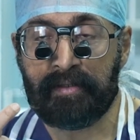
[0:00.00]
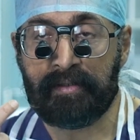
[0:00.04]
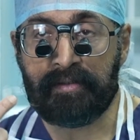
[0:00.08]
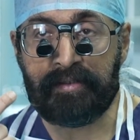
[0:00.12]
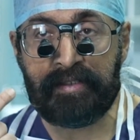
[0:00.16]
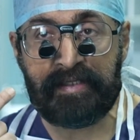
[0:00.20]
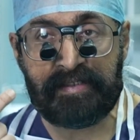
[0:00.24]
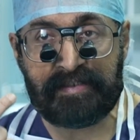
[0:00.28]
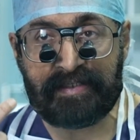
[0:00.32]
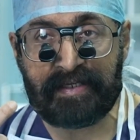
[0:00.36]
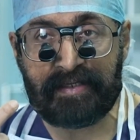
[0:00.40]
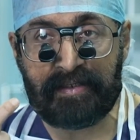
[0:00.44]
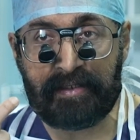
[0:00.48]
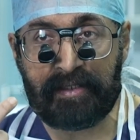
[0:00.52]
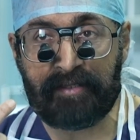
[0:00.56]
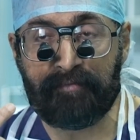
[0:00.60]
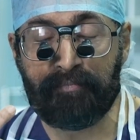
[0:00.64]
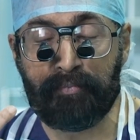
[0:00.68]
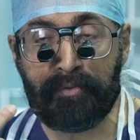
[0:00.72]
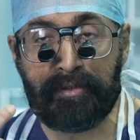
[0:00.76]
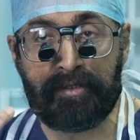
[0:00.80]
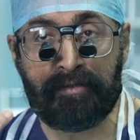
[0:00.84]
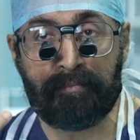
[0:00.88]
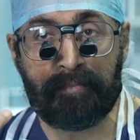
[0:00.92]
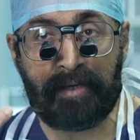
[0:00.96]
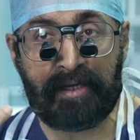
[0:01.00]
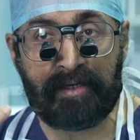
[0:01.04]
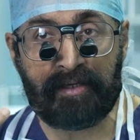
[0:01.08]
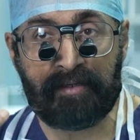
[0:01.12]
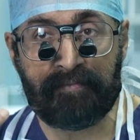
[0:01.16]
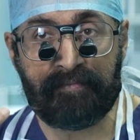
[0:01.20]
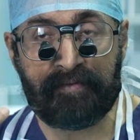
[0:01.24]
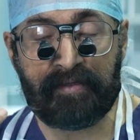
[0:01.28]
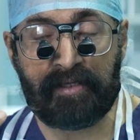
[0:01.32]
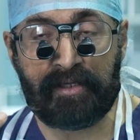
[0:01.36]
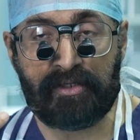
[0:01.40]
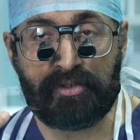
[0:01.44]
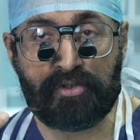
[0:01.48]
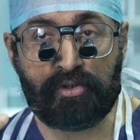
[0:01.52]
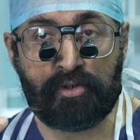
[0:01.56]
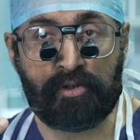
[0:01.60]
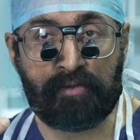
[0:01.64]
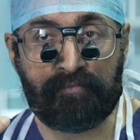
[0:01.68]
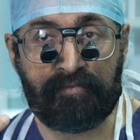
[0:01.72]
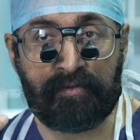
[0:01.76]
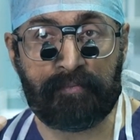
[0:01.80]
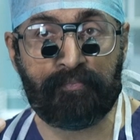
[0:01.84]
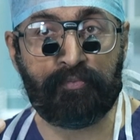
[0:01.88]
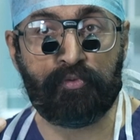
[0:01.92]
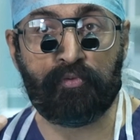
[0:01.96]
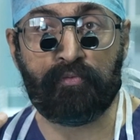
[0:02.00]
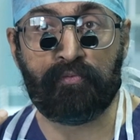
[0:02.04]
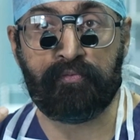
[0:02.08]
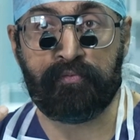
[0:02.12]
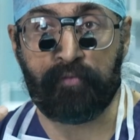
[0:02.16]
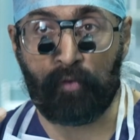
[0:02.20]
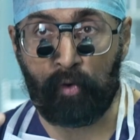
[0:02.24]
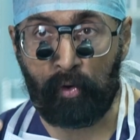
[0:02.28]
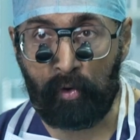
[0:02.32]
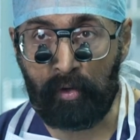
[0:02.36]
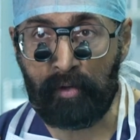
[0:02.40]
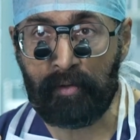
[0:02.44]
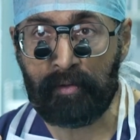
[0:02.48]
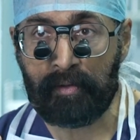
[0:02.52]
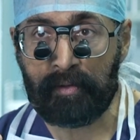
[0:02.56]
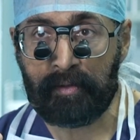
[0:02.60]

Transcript: These can give me a magnification of up to 4.